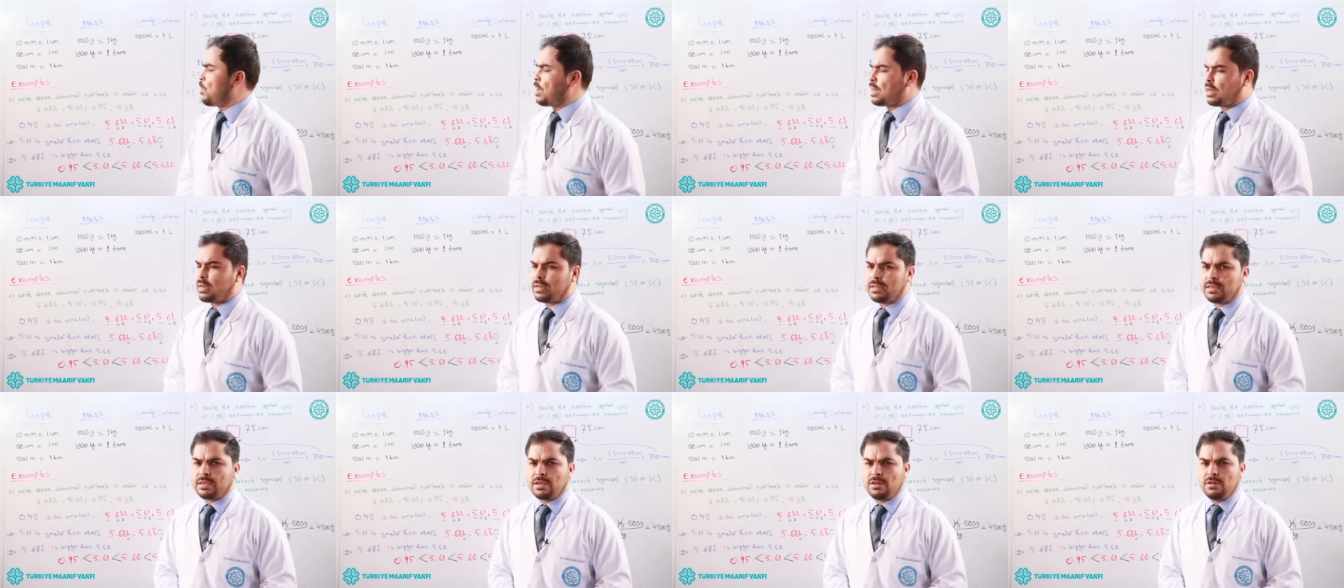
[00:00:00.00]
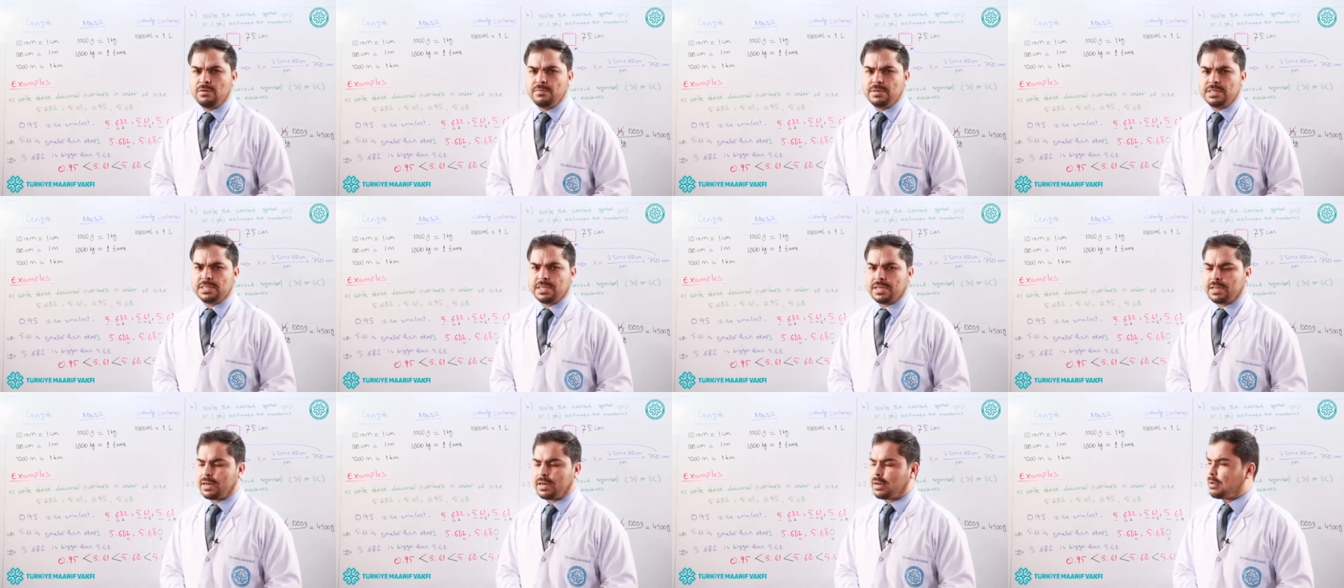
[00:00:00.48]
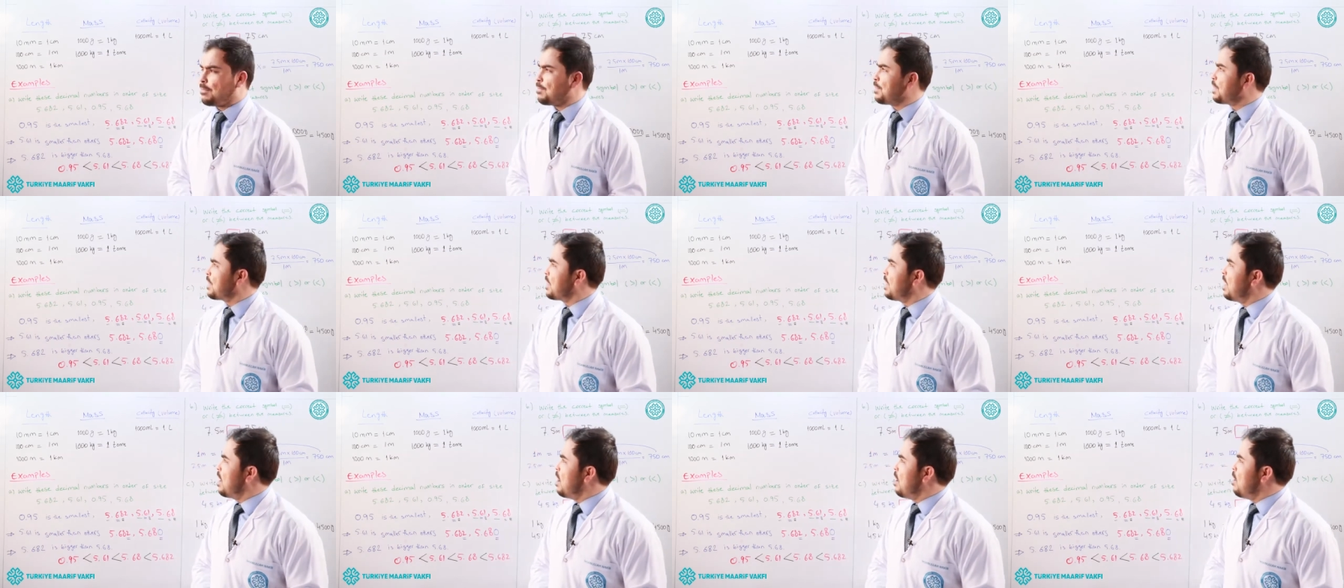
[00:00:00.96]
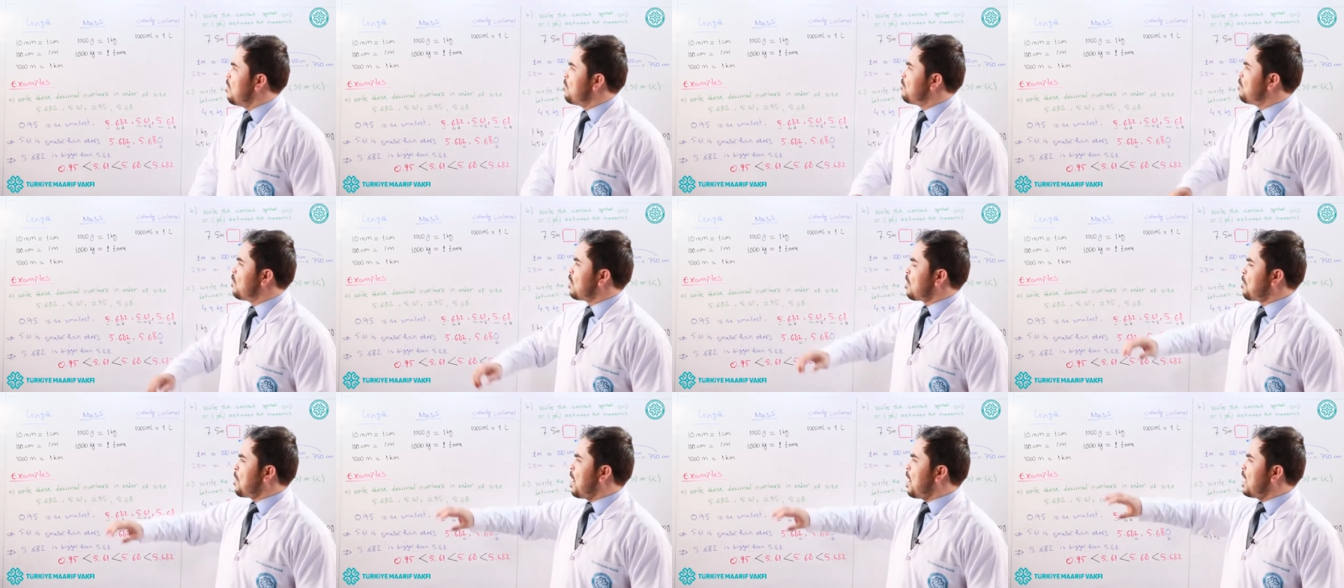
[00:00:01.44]
1 kilometer
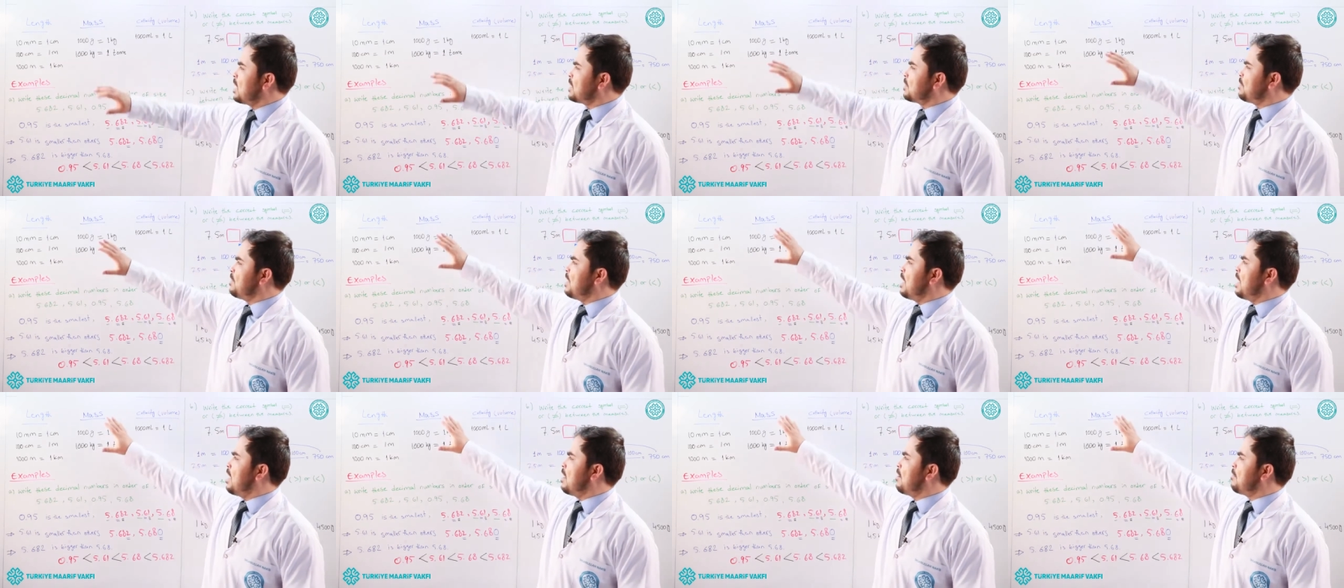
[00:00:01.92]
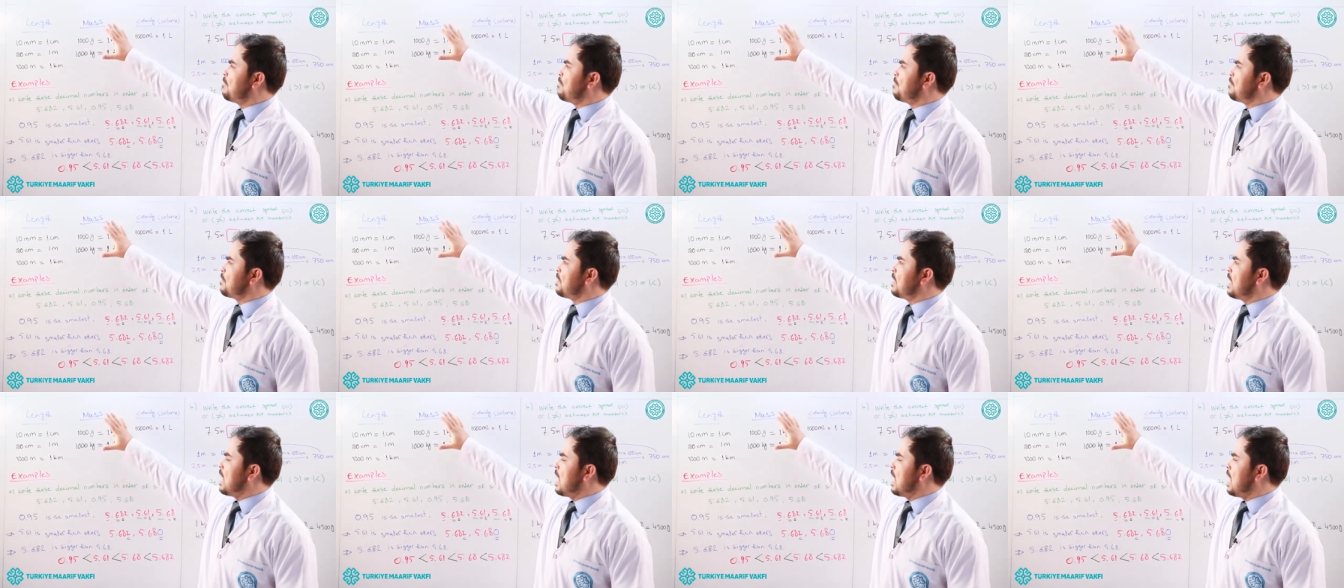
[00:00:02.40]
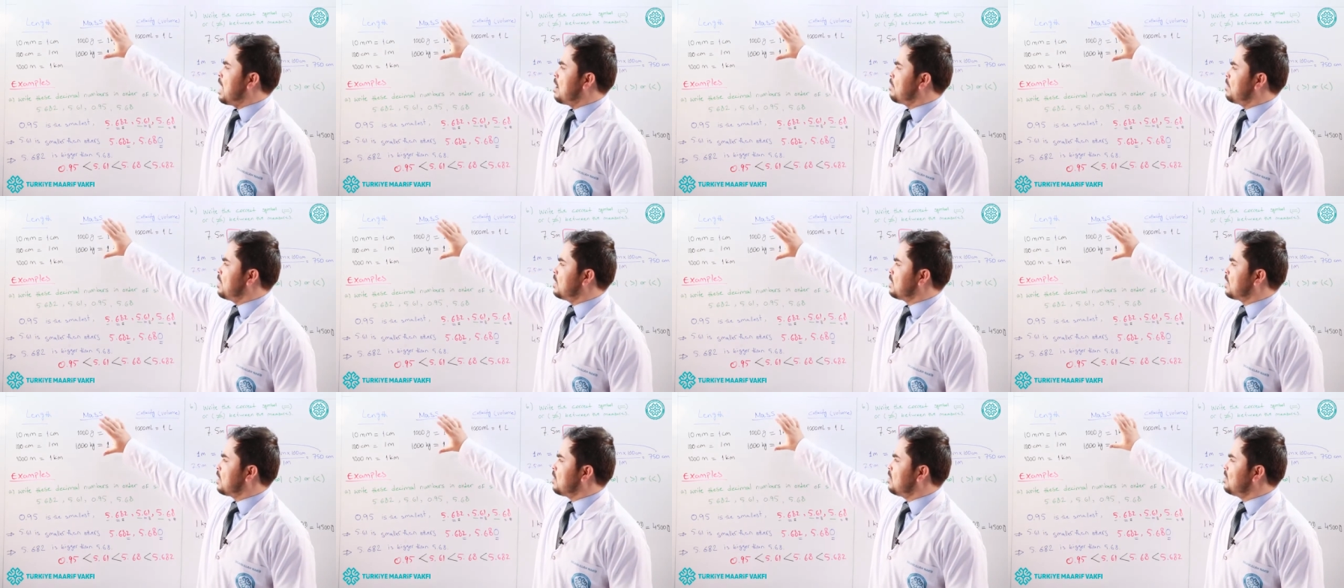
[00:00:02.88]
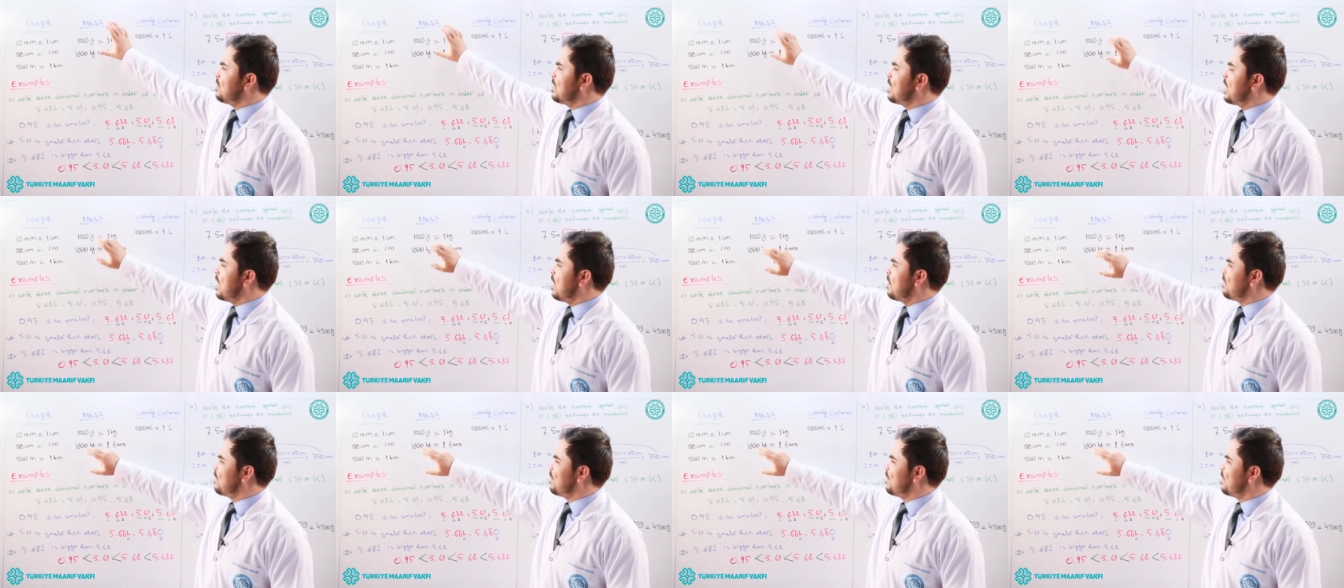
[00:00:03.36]
for mass we have gram and
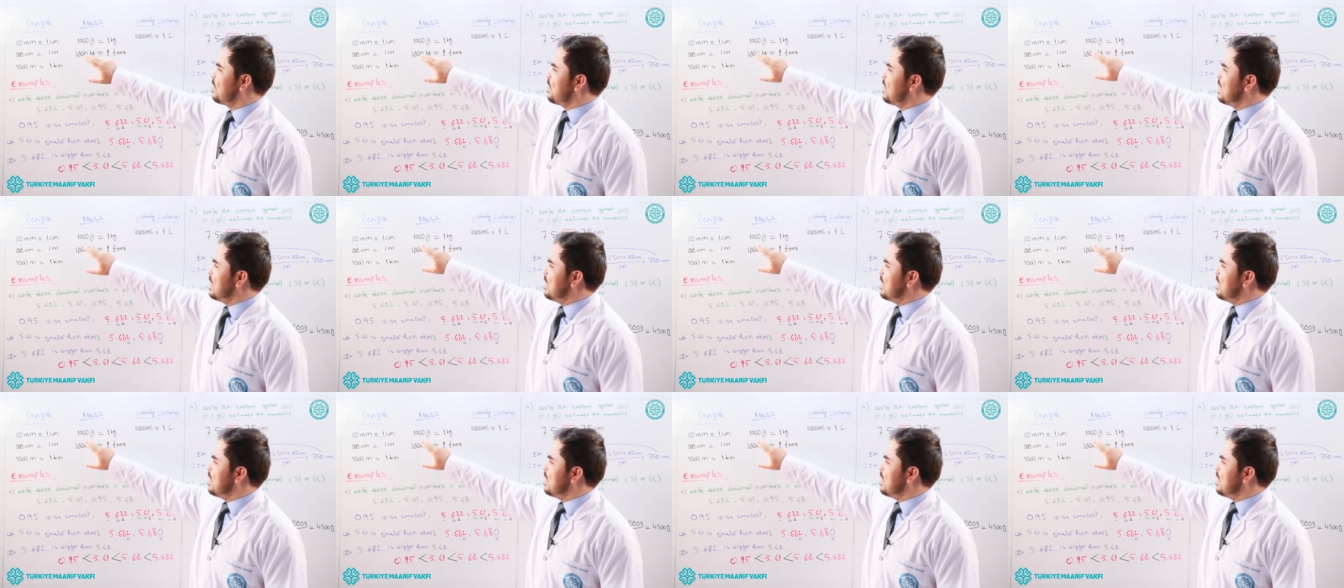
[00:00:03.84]
kilogram